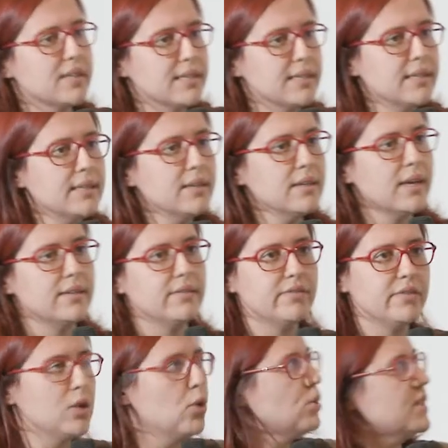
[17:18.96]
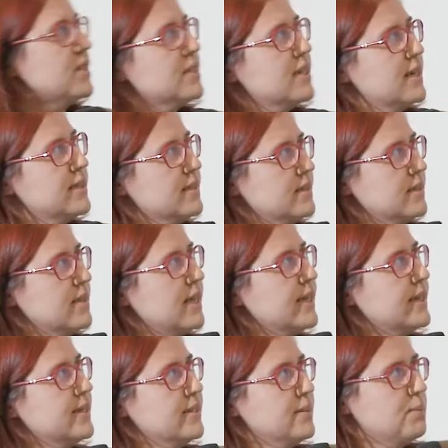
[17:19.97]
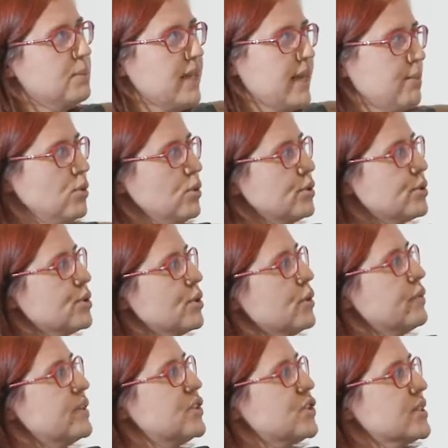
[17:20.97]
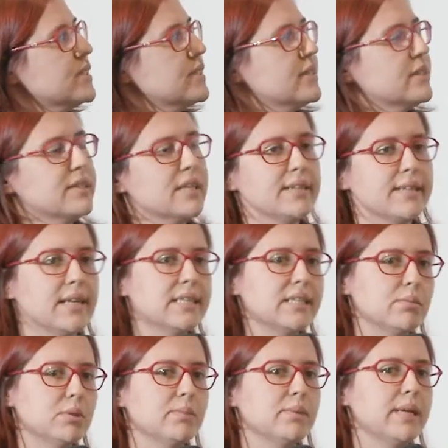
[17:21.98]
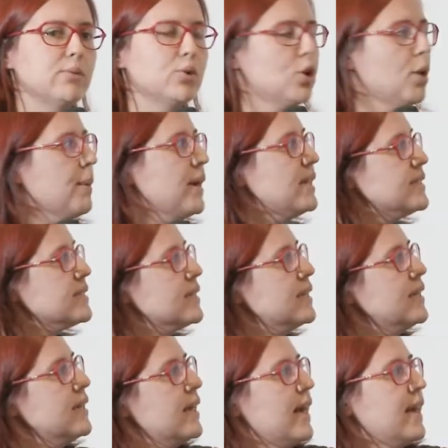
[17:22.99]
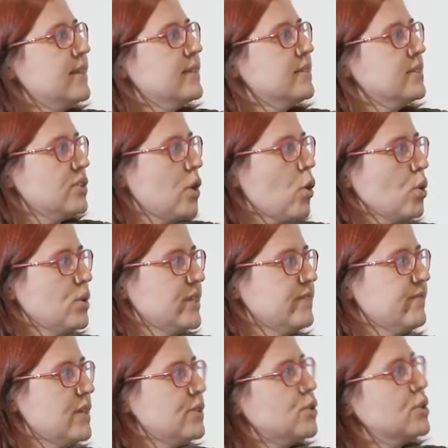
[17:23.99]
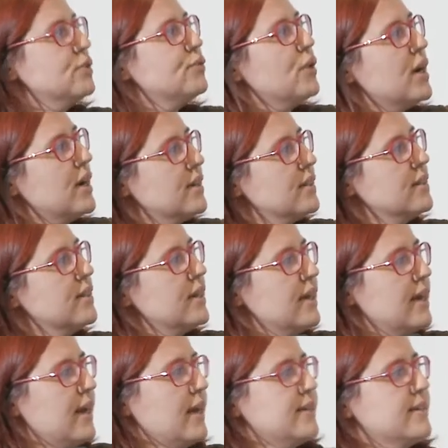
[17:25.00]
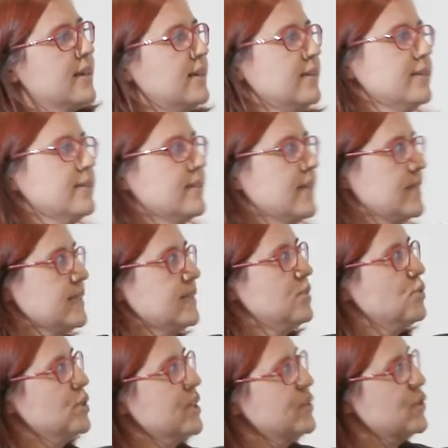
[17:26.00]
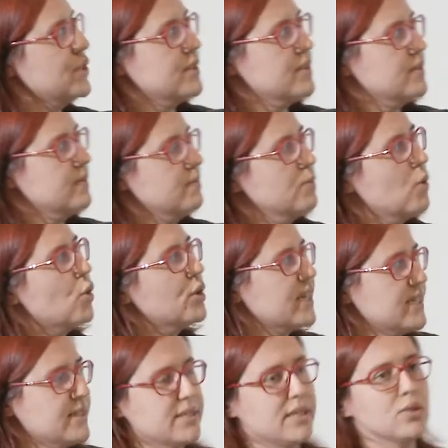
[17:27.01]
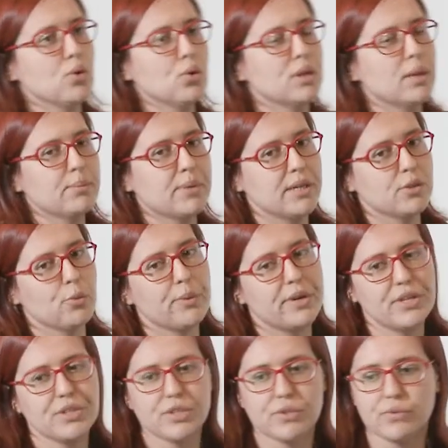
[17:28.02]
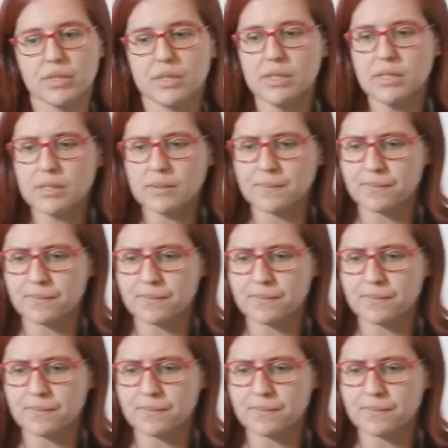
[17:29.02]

ready, and we already write the like playbook, so we just run Ansible playbook command and call the inventory file, and then you can just orchestrate all the update operation with this.